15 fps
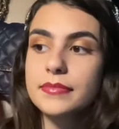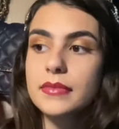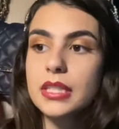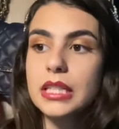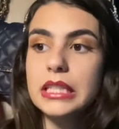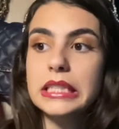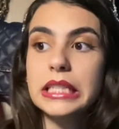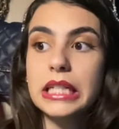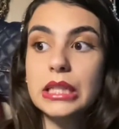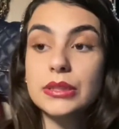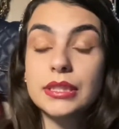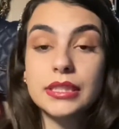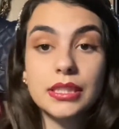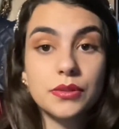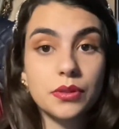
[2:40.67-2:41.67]
Now
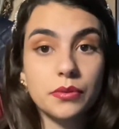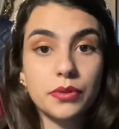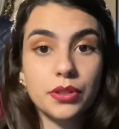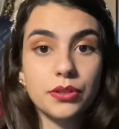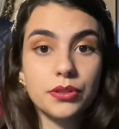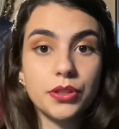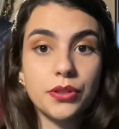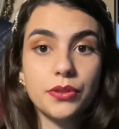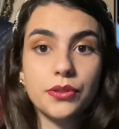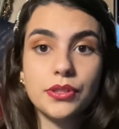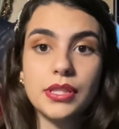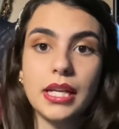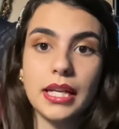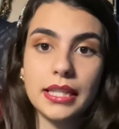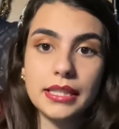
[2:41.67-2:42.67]
this is what we all use,
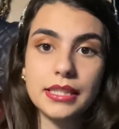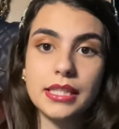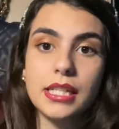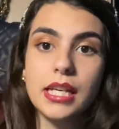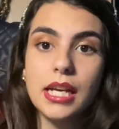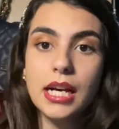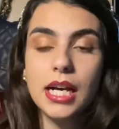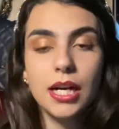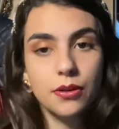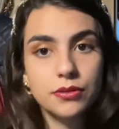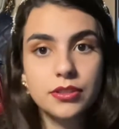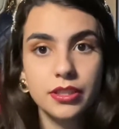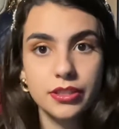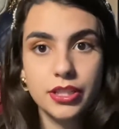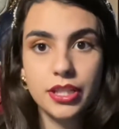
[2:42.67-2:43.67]
and I would
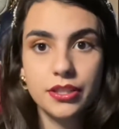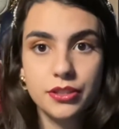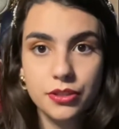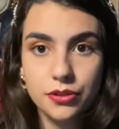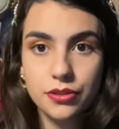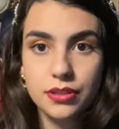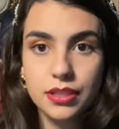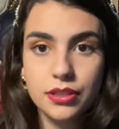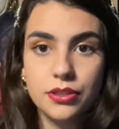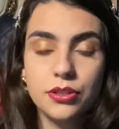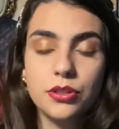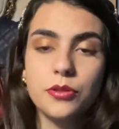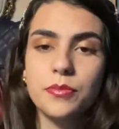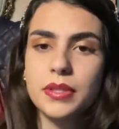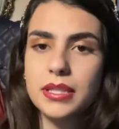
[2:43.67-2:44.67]
suggest you use it
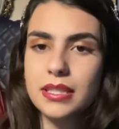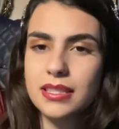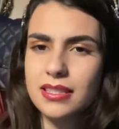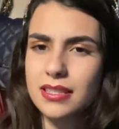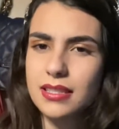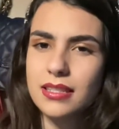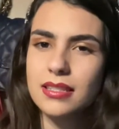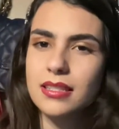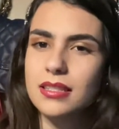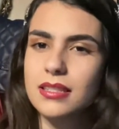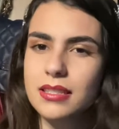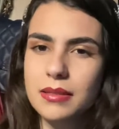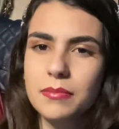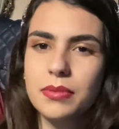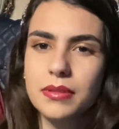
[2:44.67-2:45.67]
too, because this is the
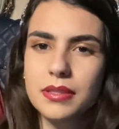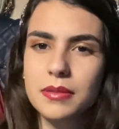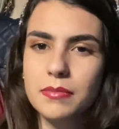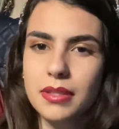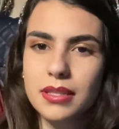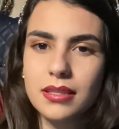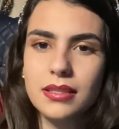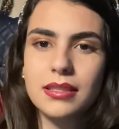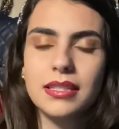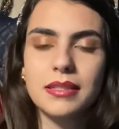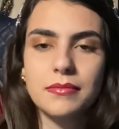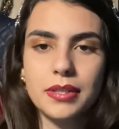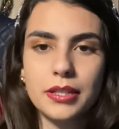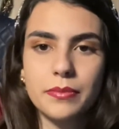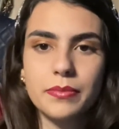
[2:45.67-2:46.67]
simplest method in
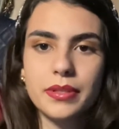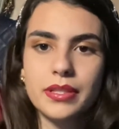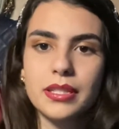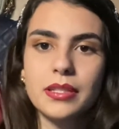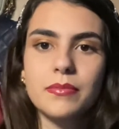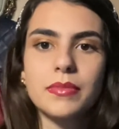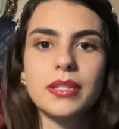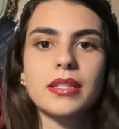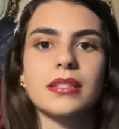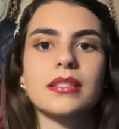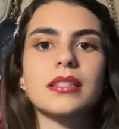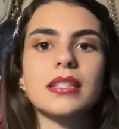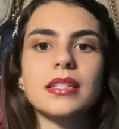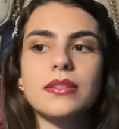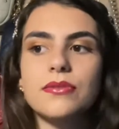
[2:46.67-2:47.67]
my opinion, because
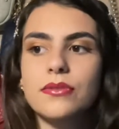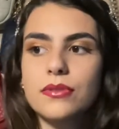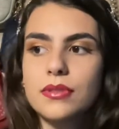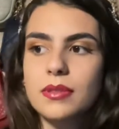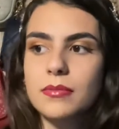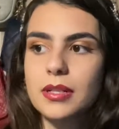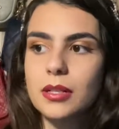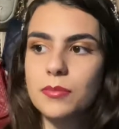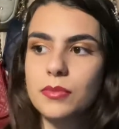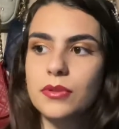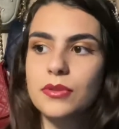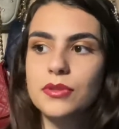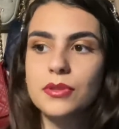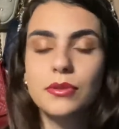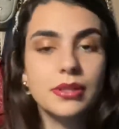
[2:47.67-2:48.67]
they give you some help
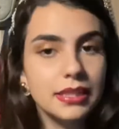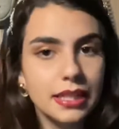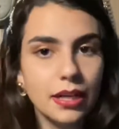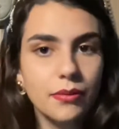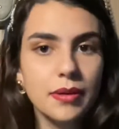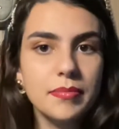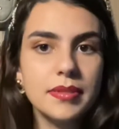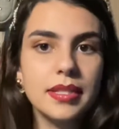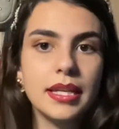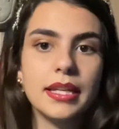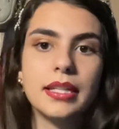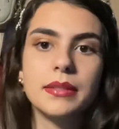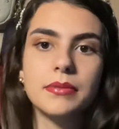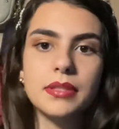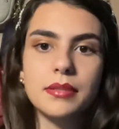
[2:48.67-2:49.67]
also in that website
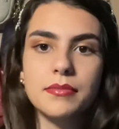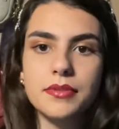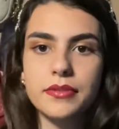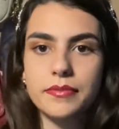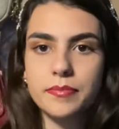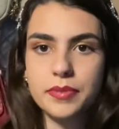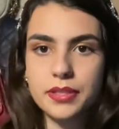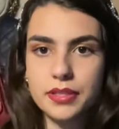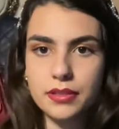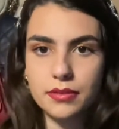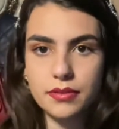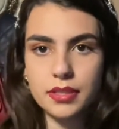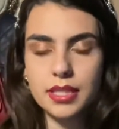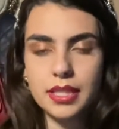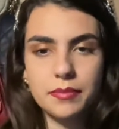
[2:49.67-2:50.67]
in terms of personal
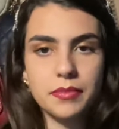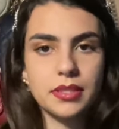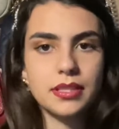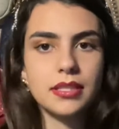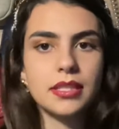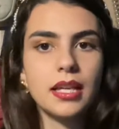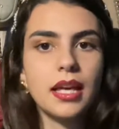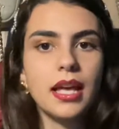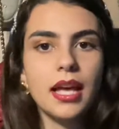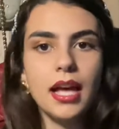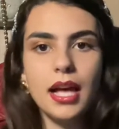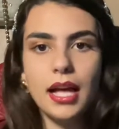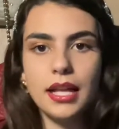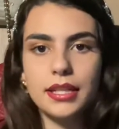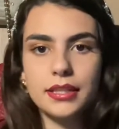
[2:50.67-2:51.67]
statements,
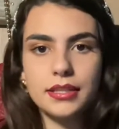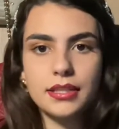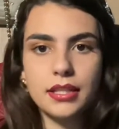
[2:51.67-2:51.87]
and